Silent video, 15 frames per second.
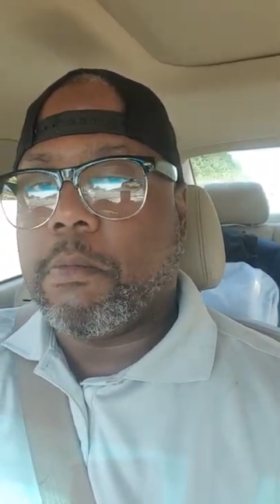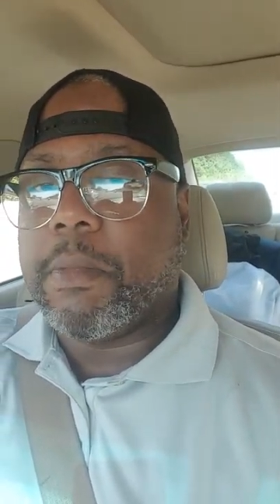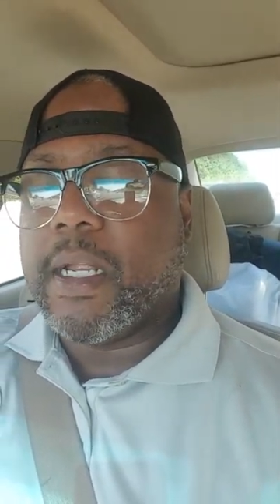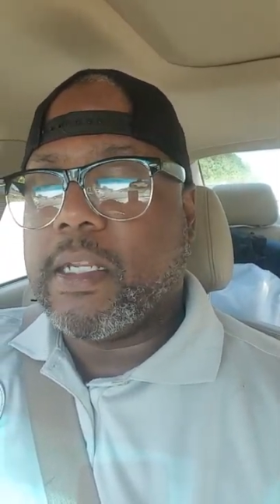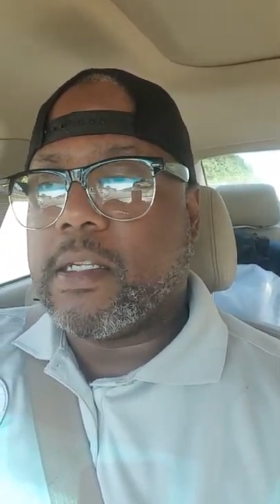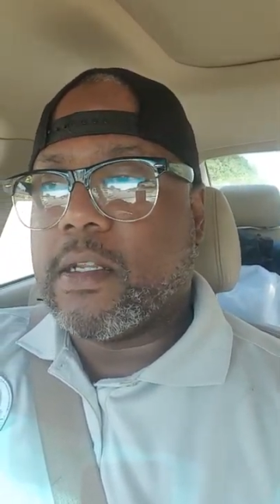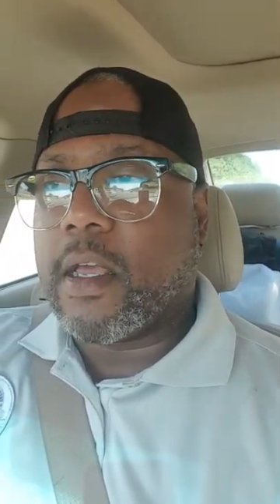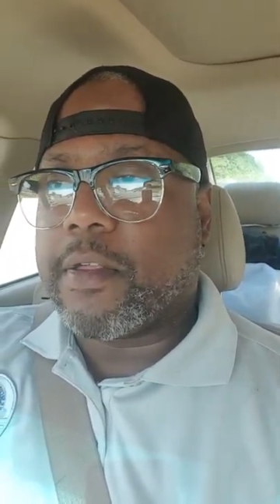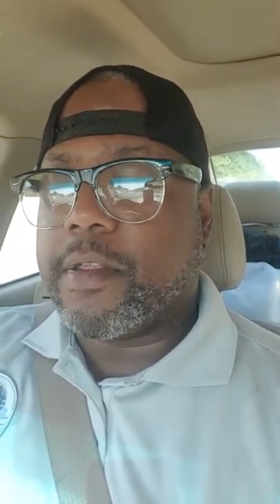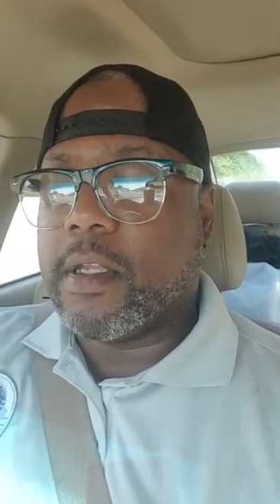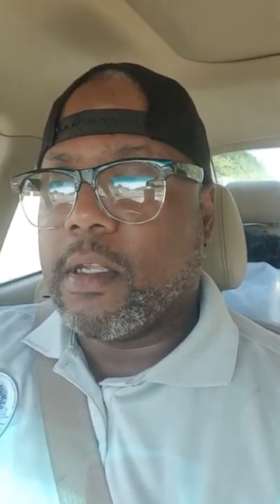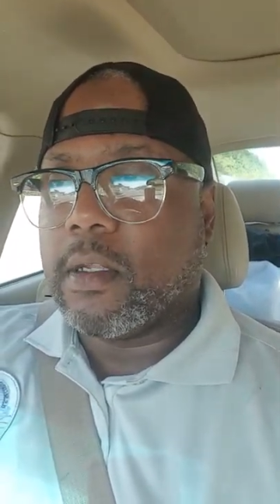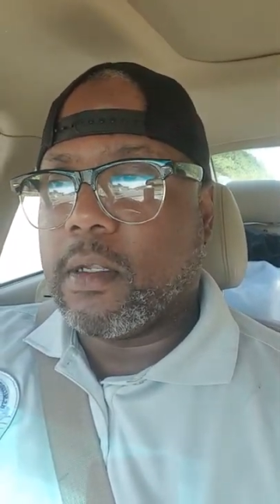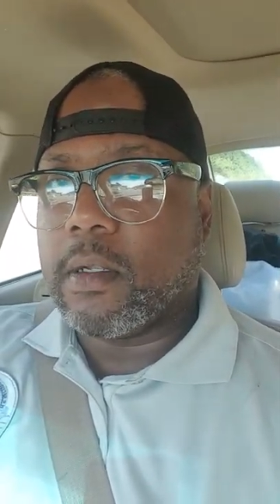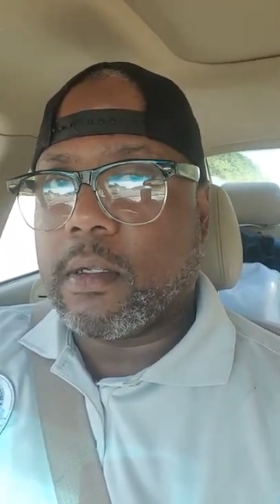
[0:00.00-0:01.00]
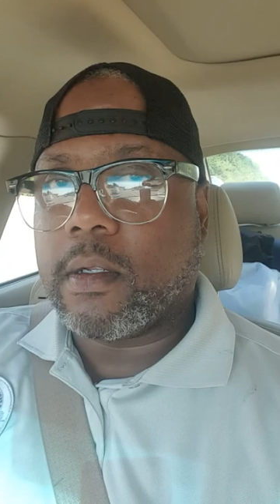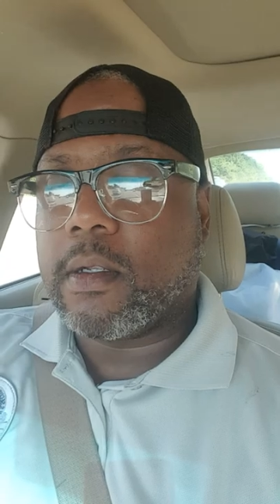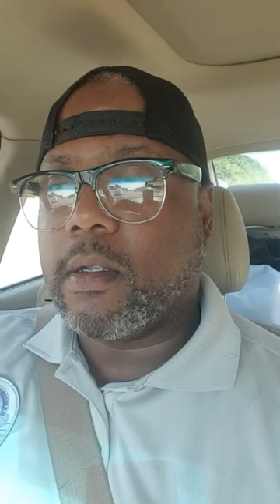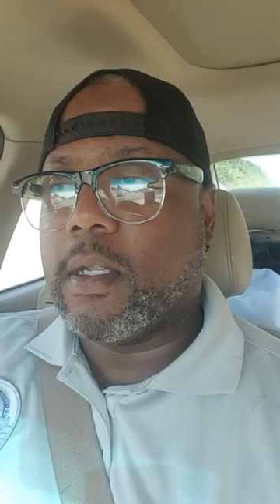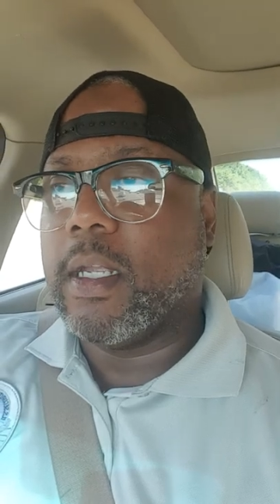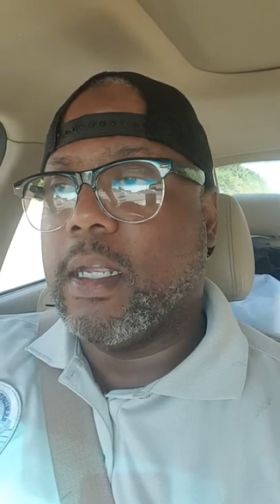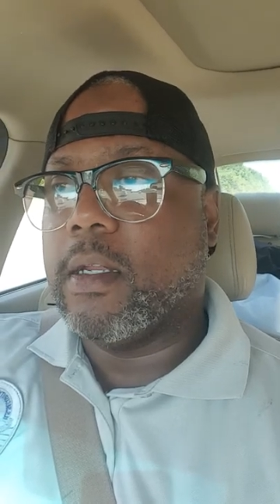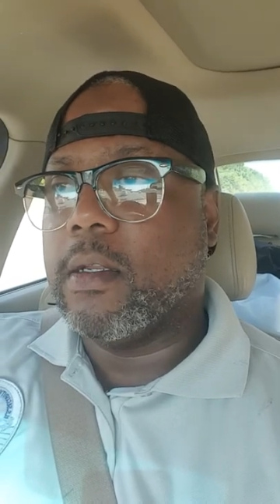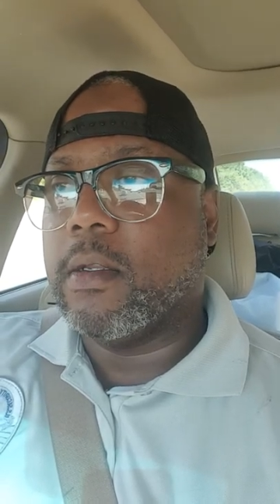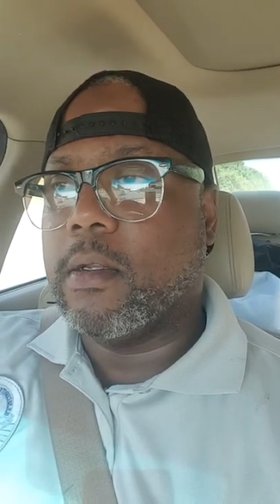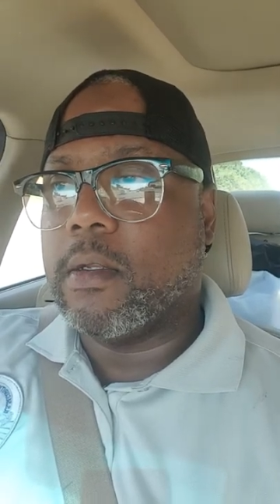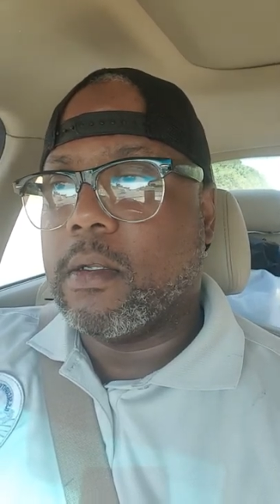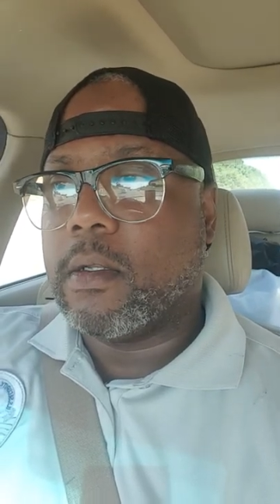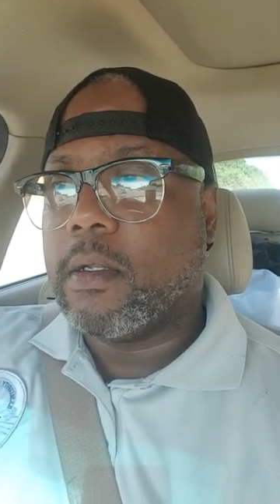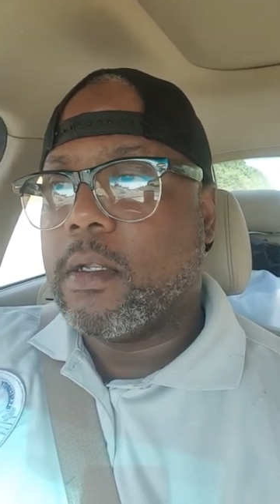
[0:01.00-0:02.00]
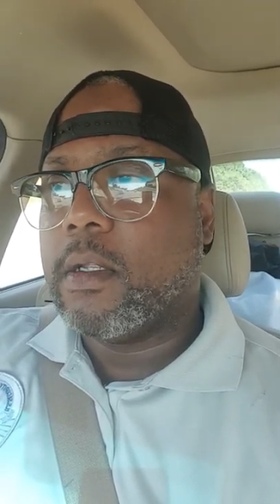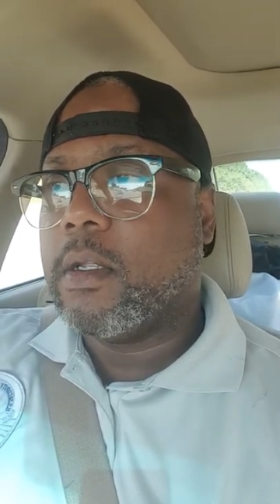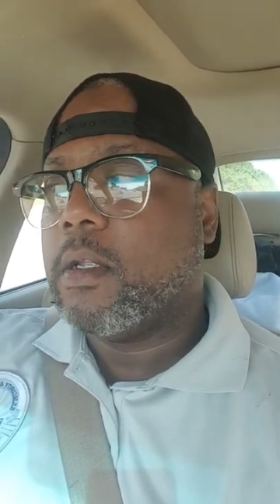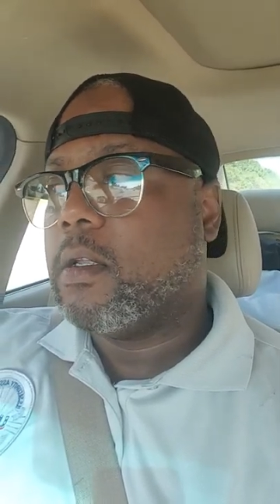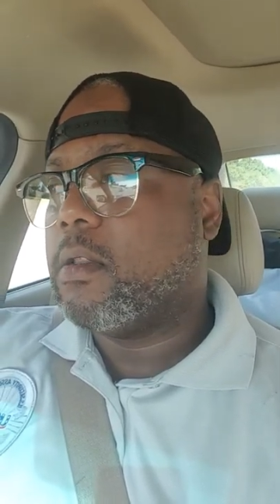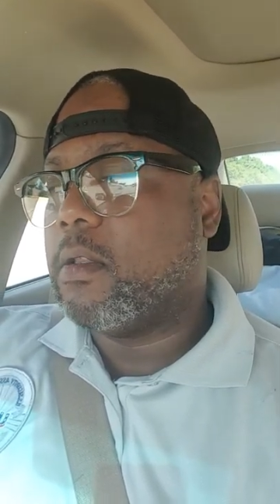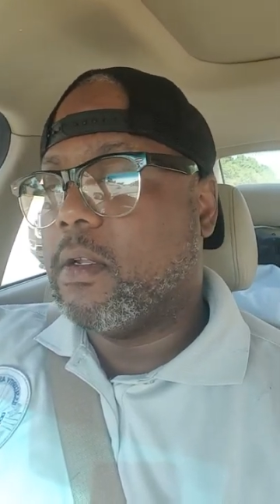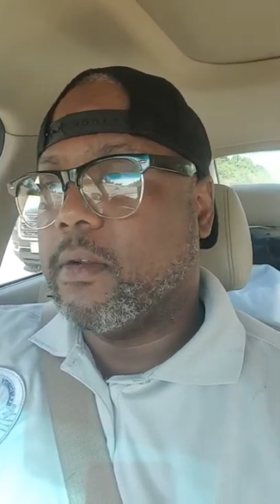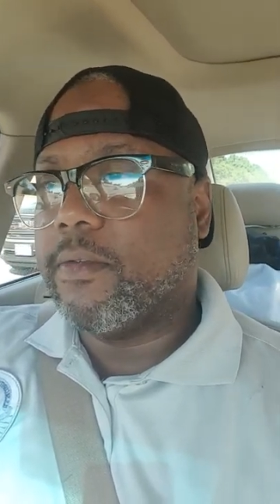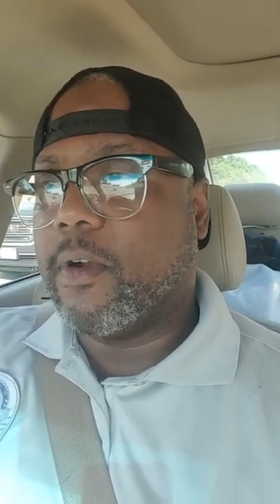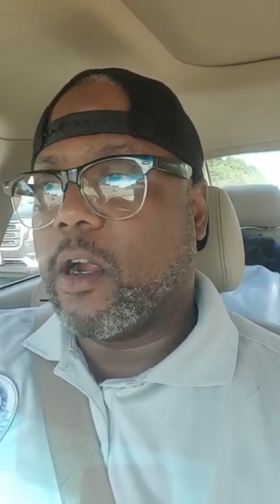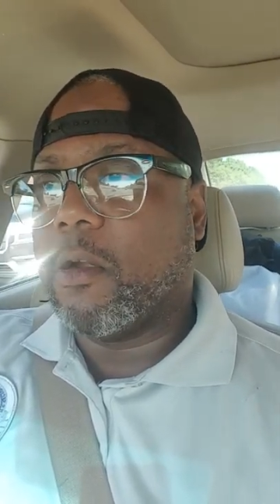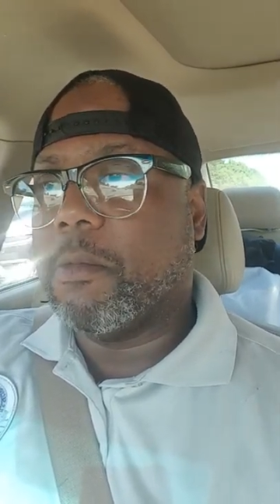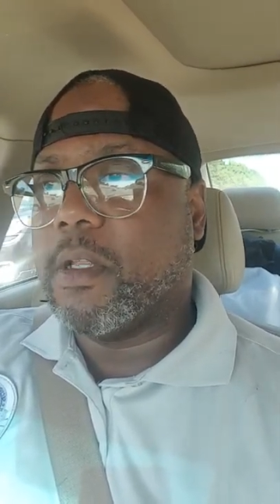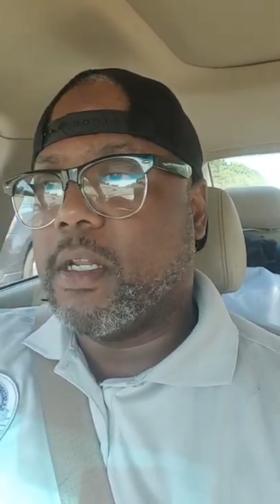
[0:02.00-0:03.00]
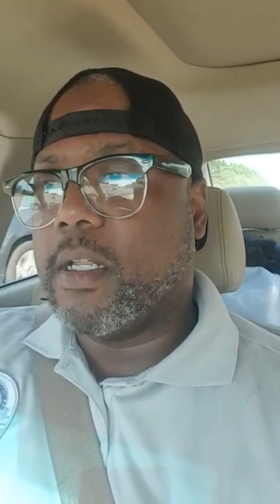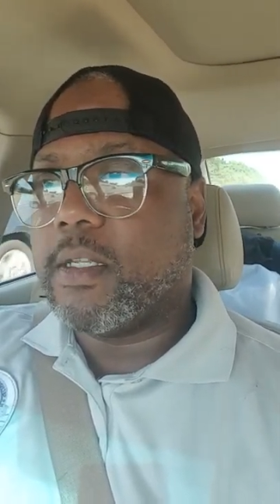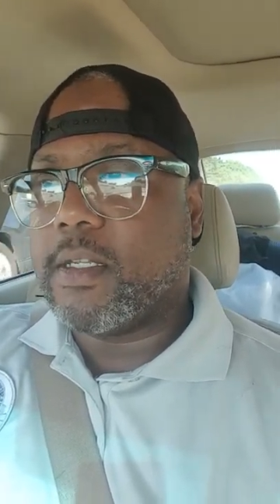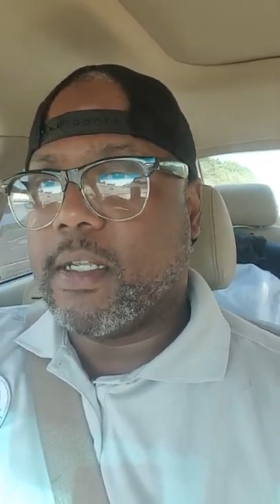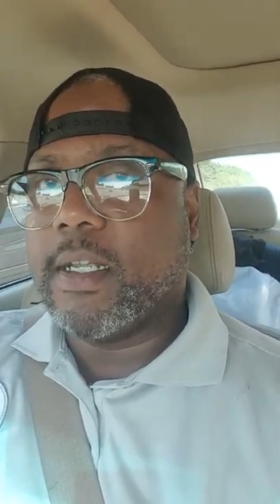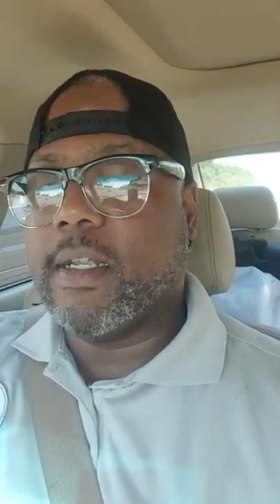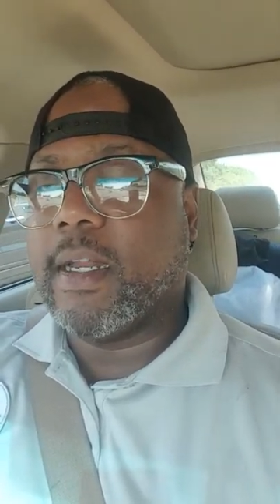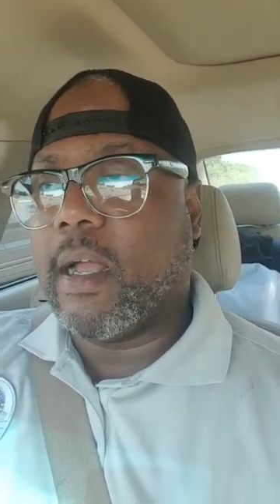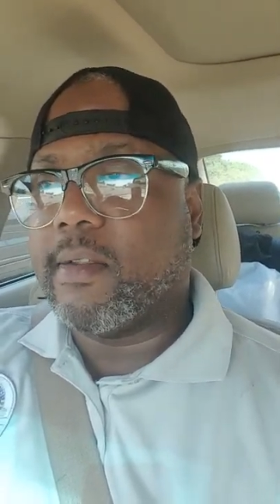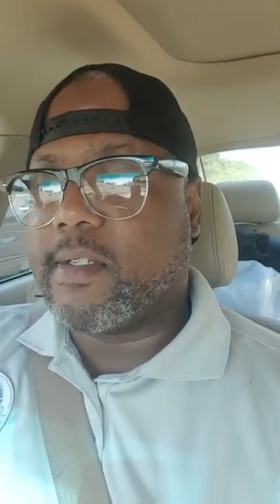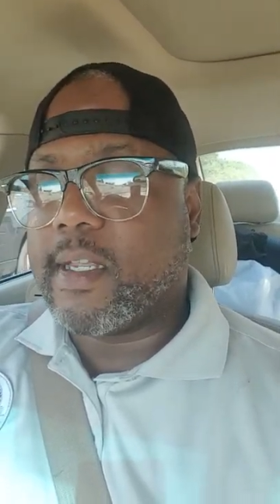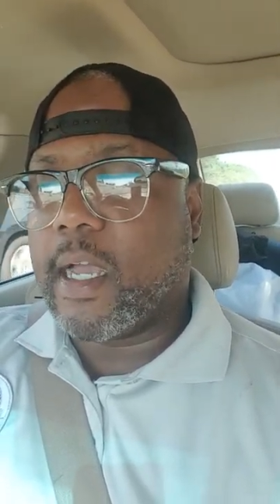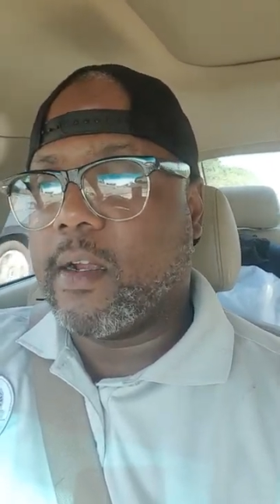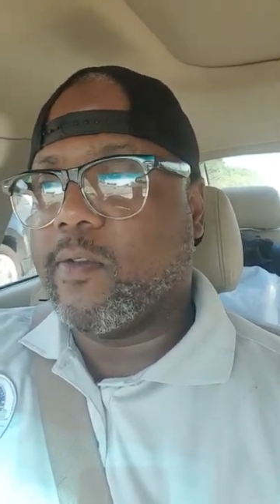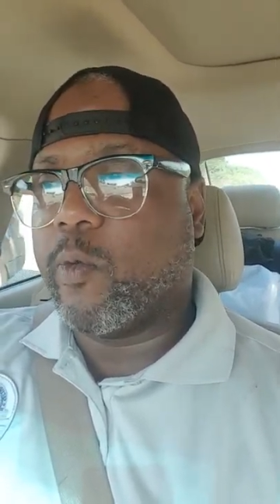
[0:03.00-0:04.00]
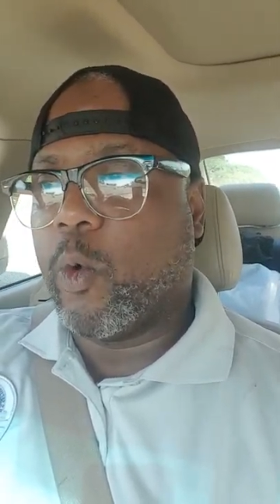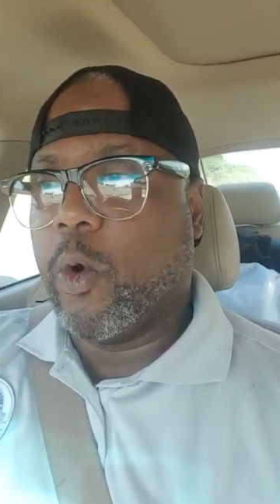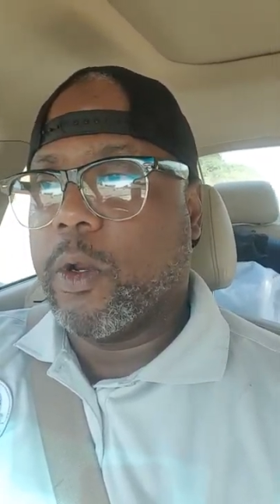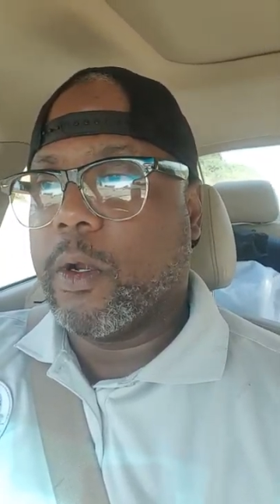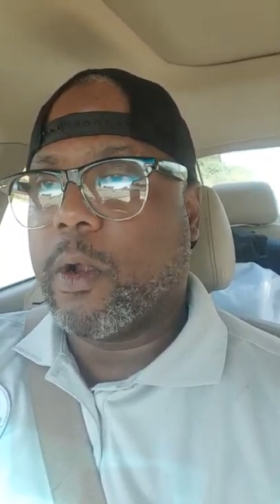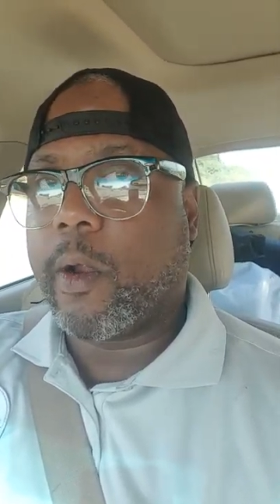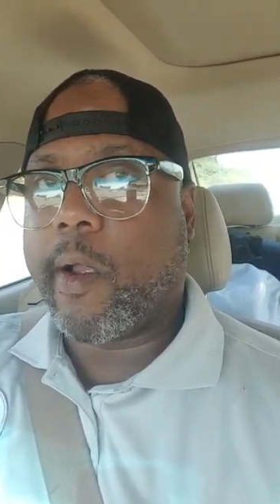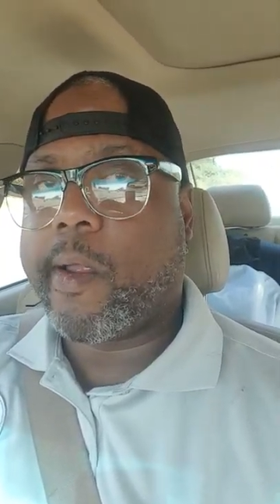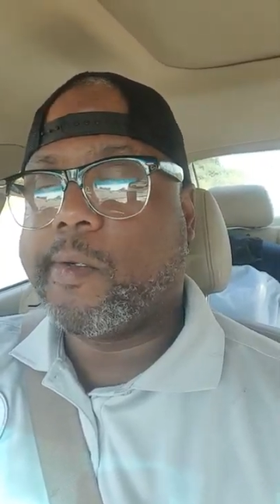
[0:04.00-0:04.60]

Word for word: means nothing in the environment it's in outside of water.